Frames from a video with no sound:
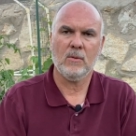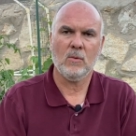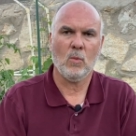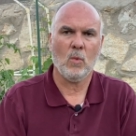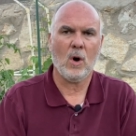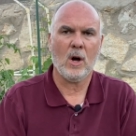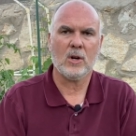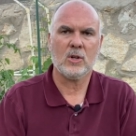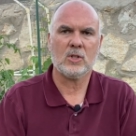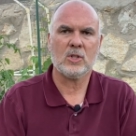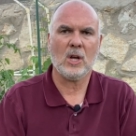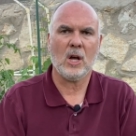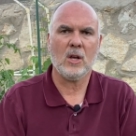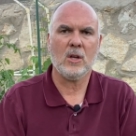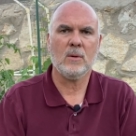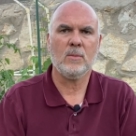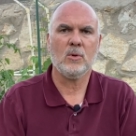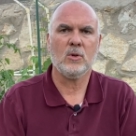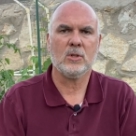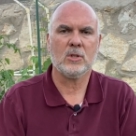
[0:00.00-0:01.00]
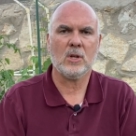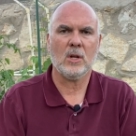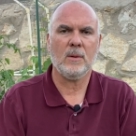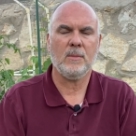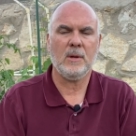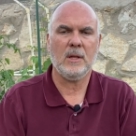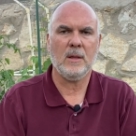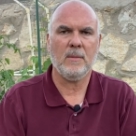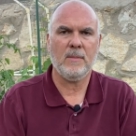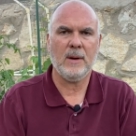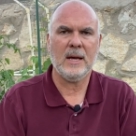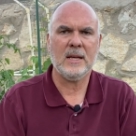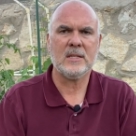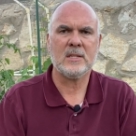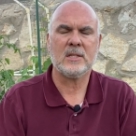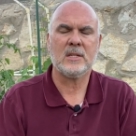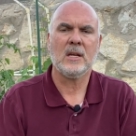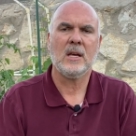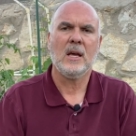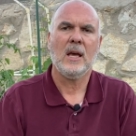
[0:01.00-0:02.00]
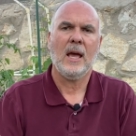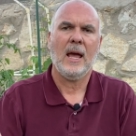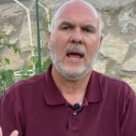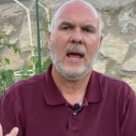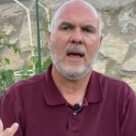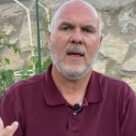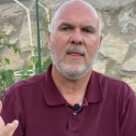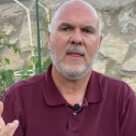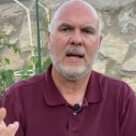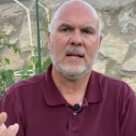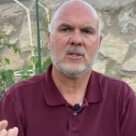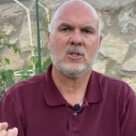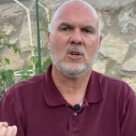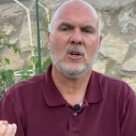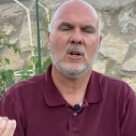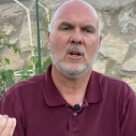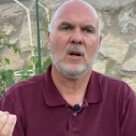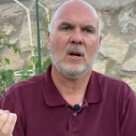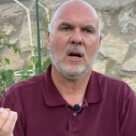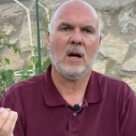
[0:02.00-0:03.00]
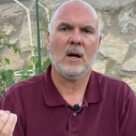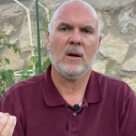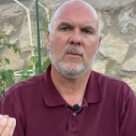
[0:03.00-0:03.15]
water soluble is gonna be the best and that's gonna